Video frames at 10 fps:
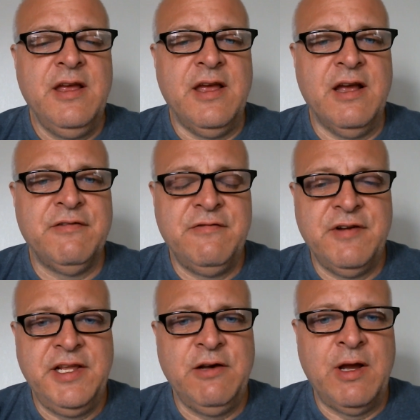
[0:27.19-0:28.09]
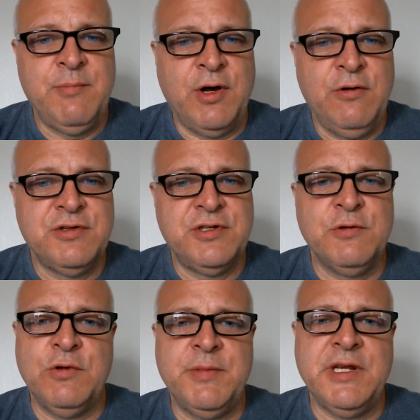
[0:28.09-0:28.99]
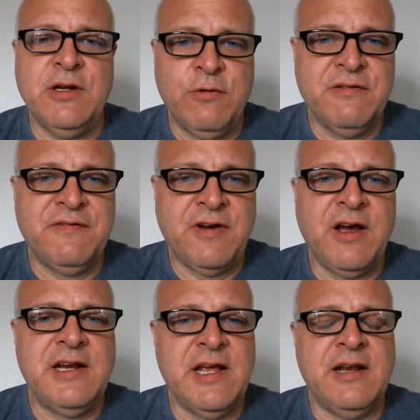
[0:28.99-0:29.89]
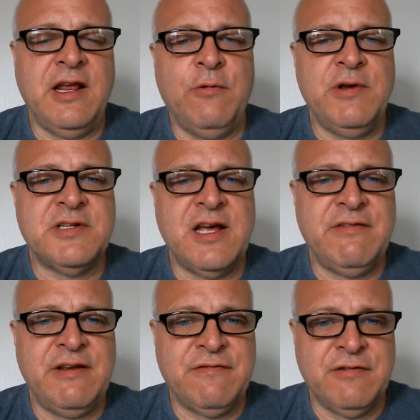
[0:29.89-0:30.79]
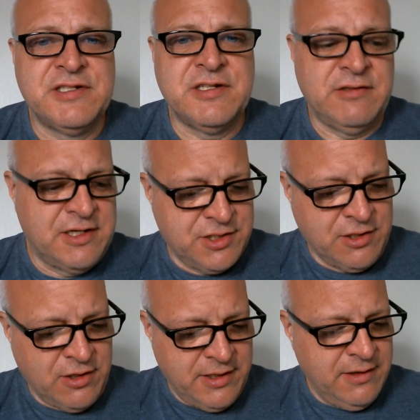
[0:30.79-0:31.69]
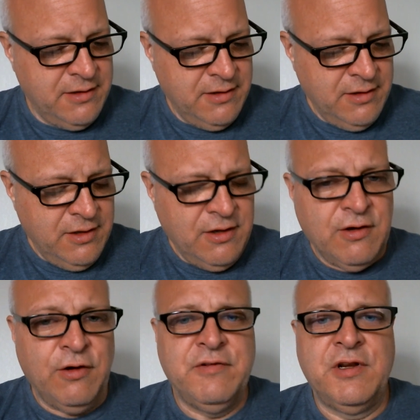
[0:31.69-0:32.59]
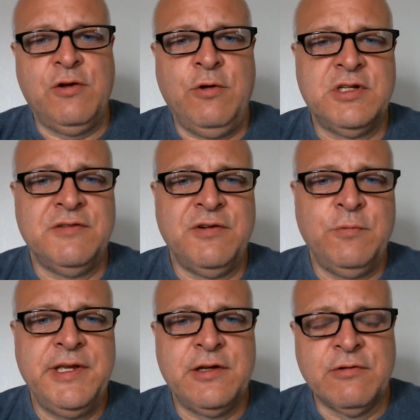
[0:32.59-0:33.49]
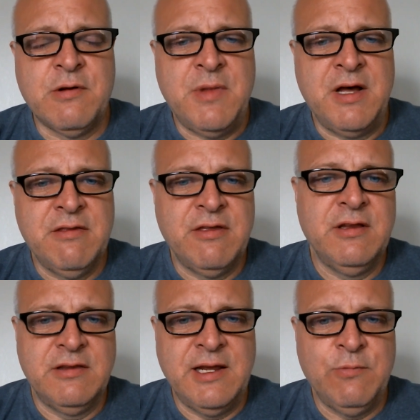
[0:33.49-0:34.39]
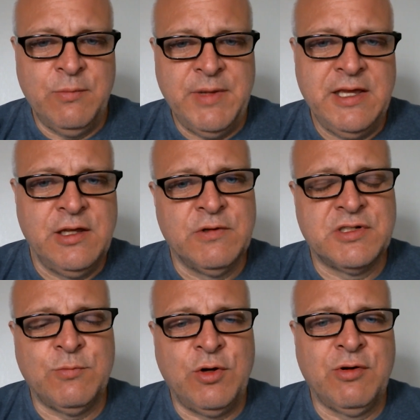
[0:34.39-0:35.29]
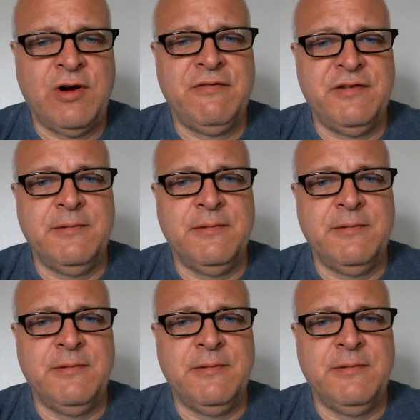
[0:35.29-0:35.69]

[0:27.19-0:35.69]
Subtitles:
Every video I post, you will be notified, and they always have a free selection on it. Over the course of a week or a month, they will make you a small profit.